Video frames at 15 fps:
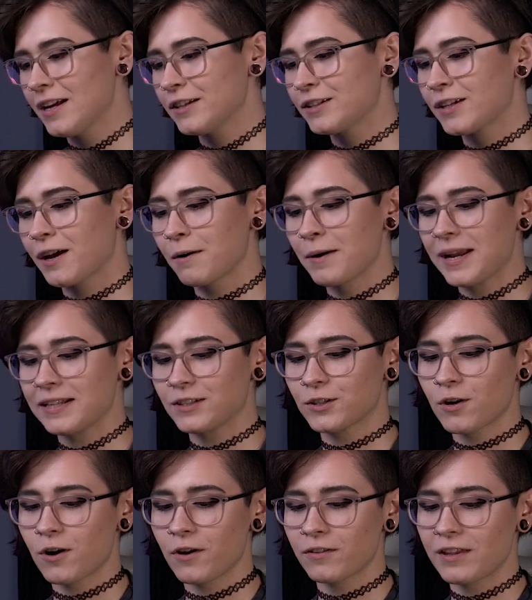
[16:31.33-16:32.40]
So it's
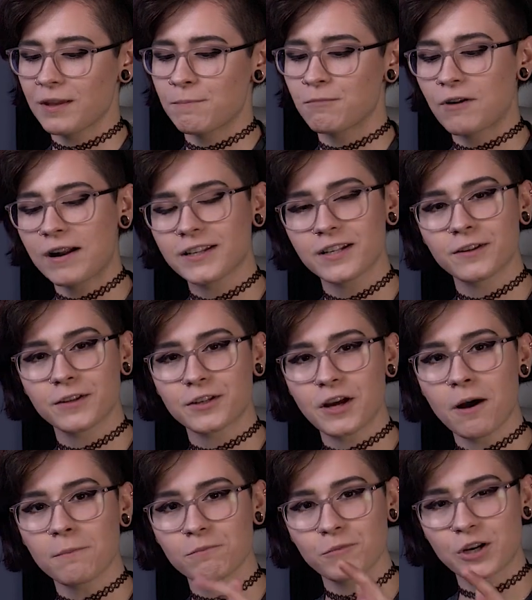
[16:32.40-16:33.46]
got the branding on the
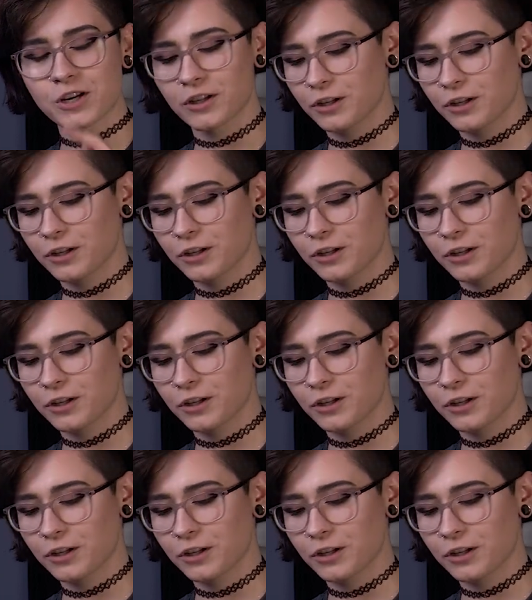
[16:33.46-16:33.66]
top, which